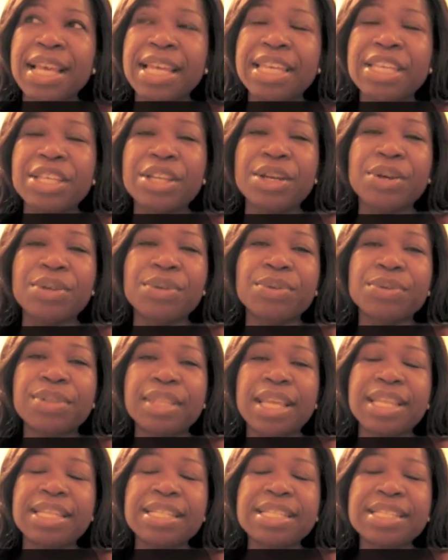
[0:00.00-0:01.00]
you know,
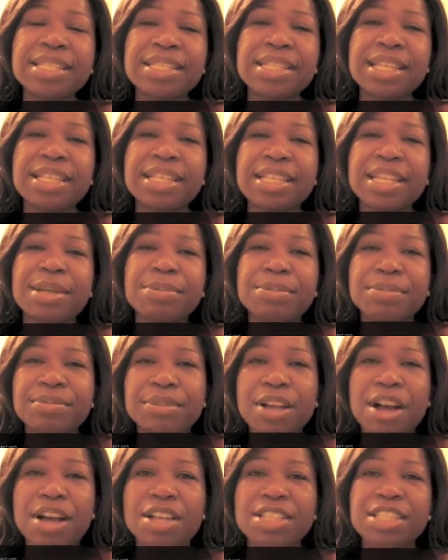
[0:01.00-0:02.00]
they just ended up
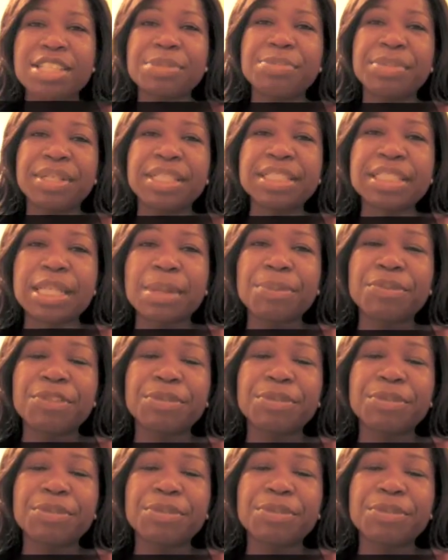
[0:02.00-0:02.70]
causing buildup